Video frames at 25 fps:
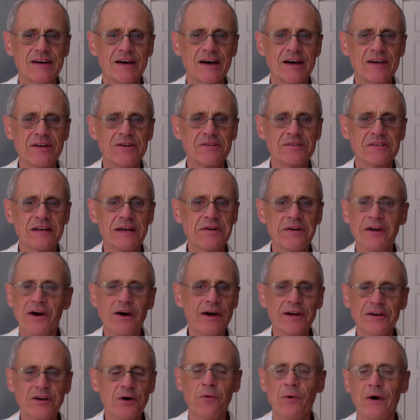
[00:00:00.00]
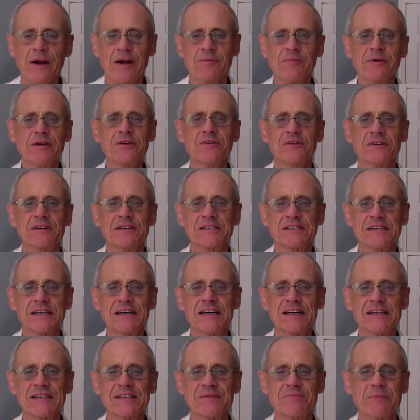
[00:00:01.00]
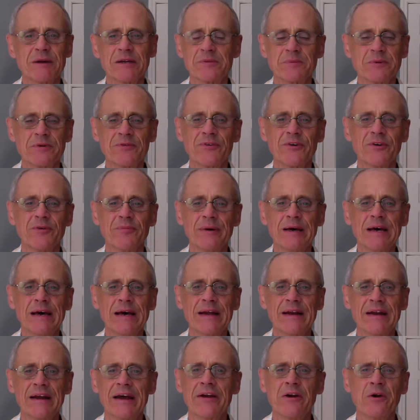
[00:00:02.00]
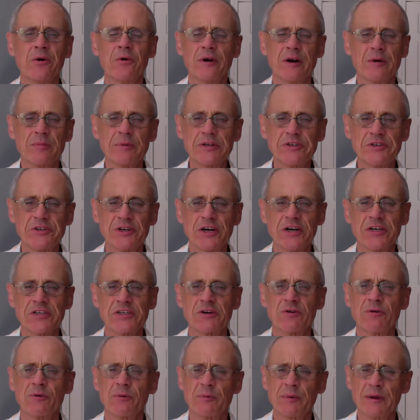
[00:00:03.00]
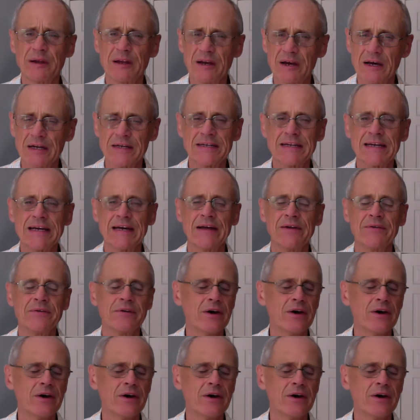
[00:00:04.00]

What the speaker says: You said, no, I don't want to be criticized. It makes me feel bad. I don't want to be judged. I don't want to be cut down.